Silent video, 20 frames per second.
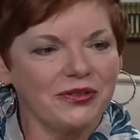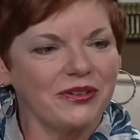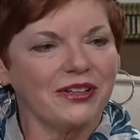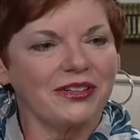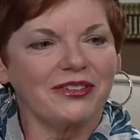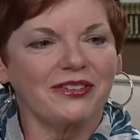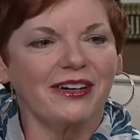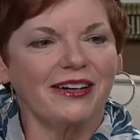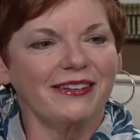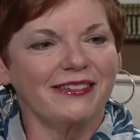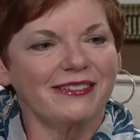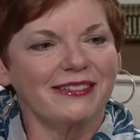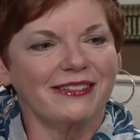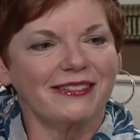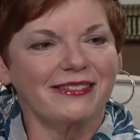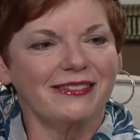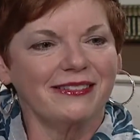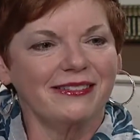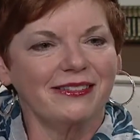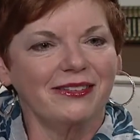restaurants
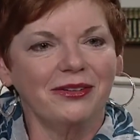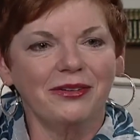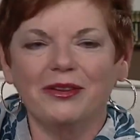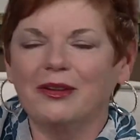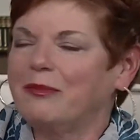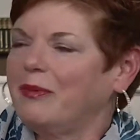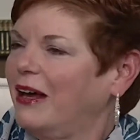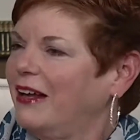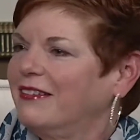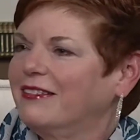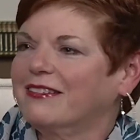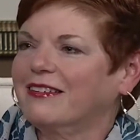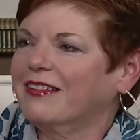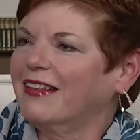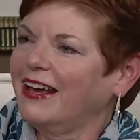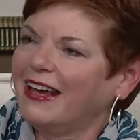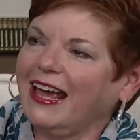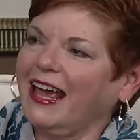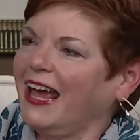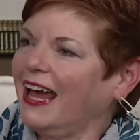just do the best
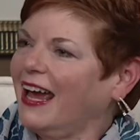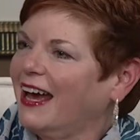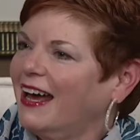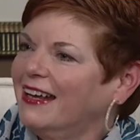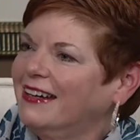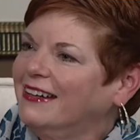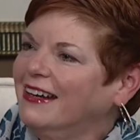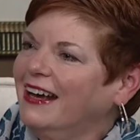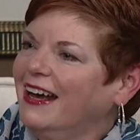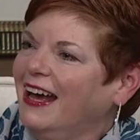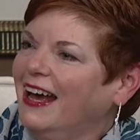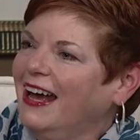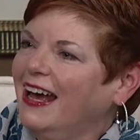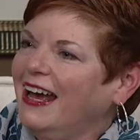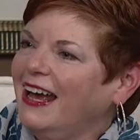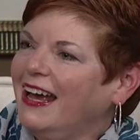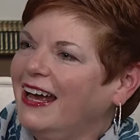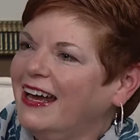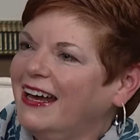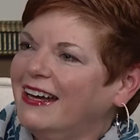they can
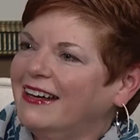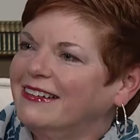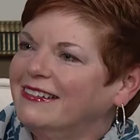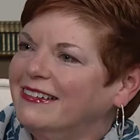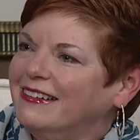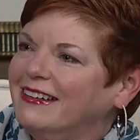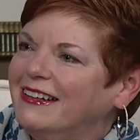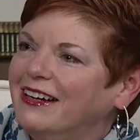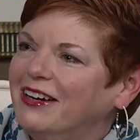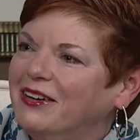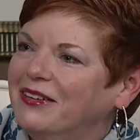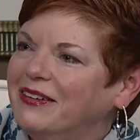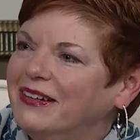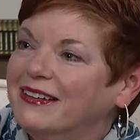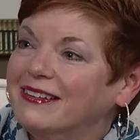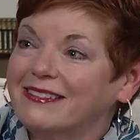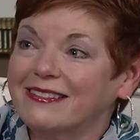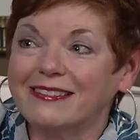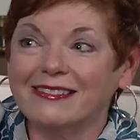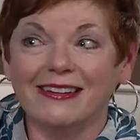and you know
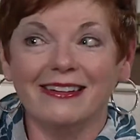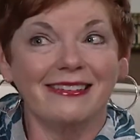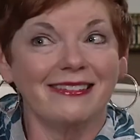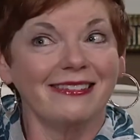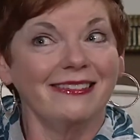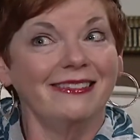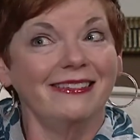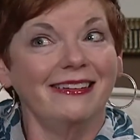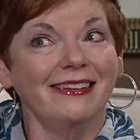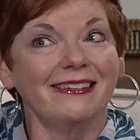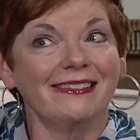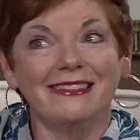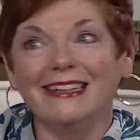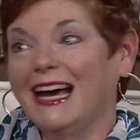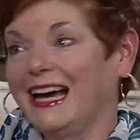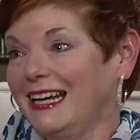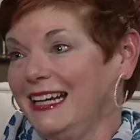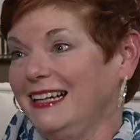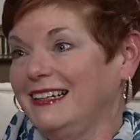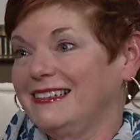it's it's it's
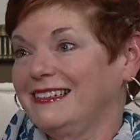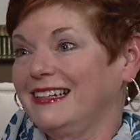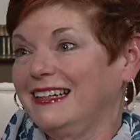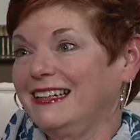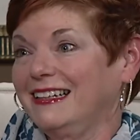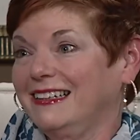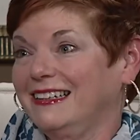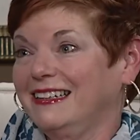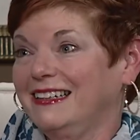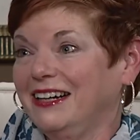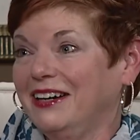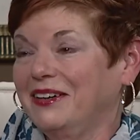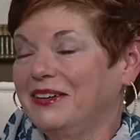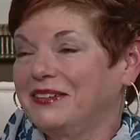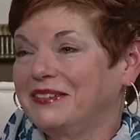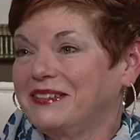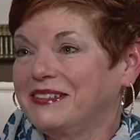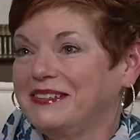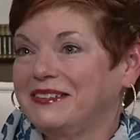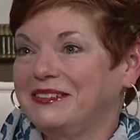not easy you
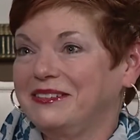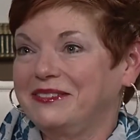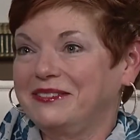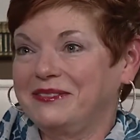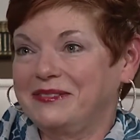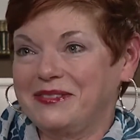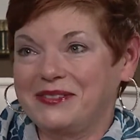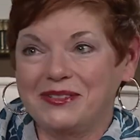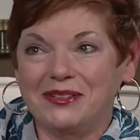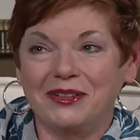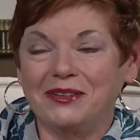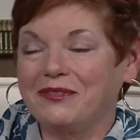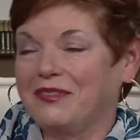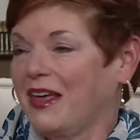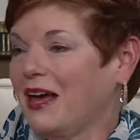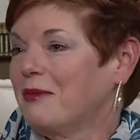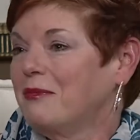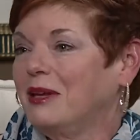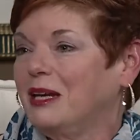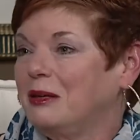know to serve
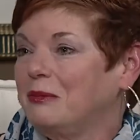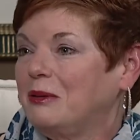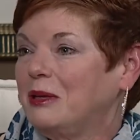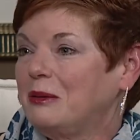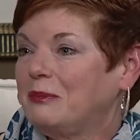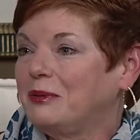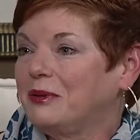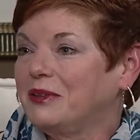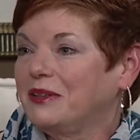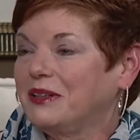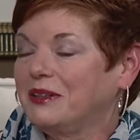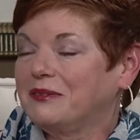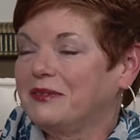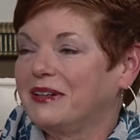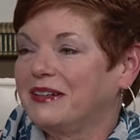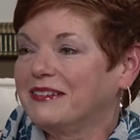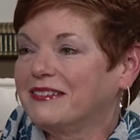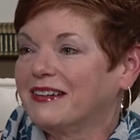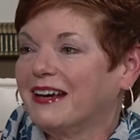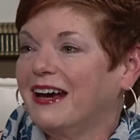that many people at
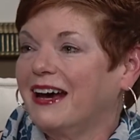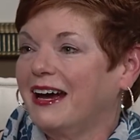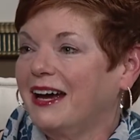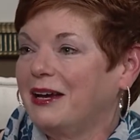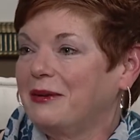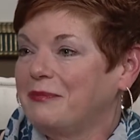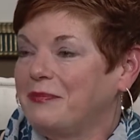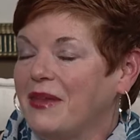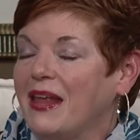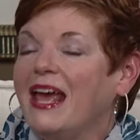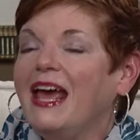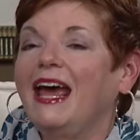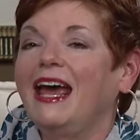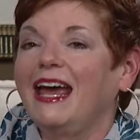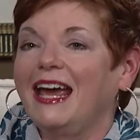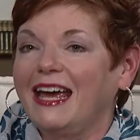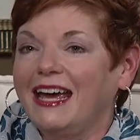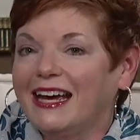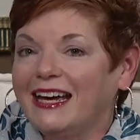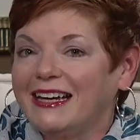one time, at one time right.
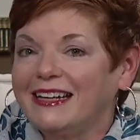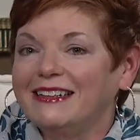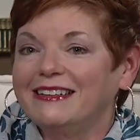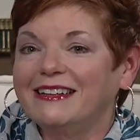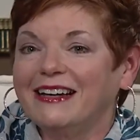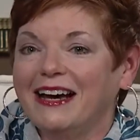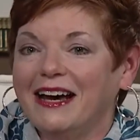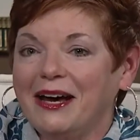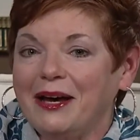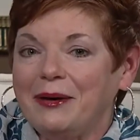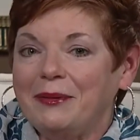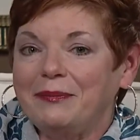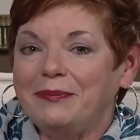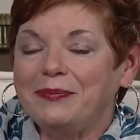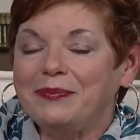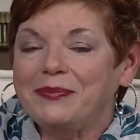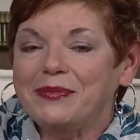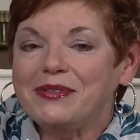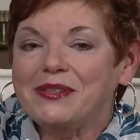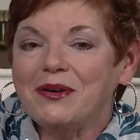and
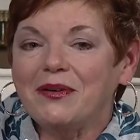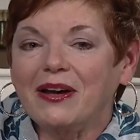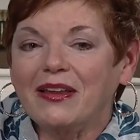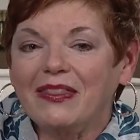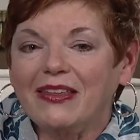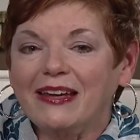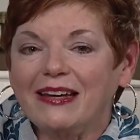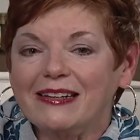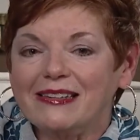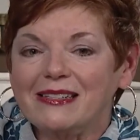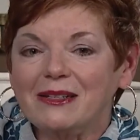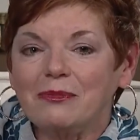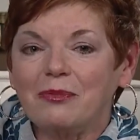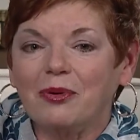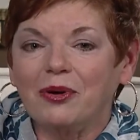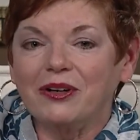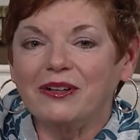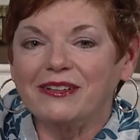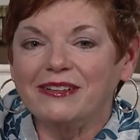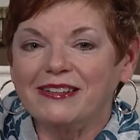um, so i think it's
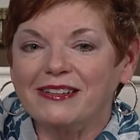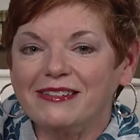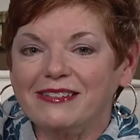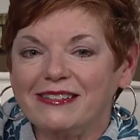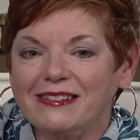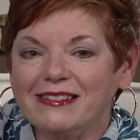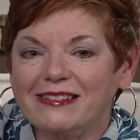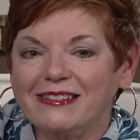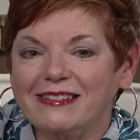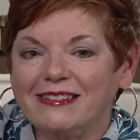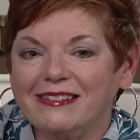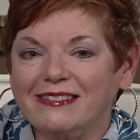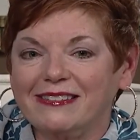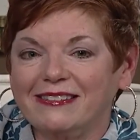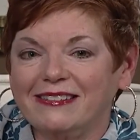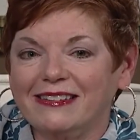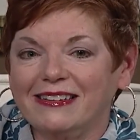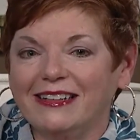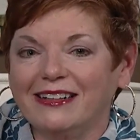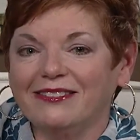important to just
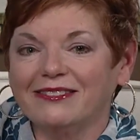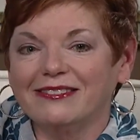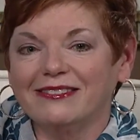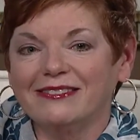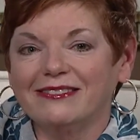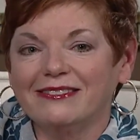you know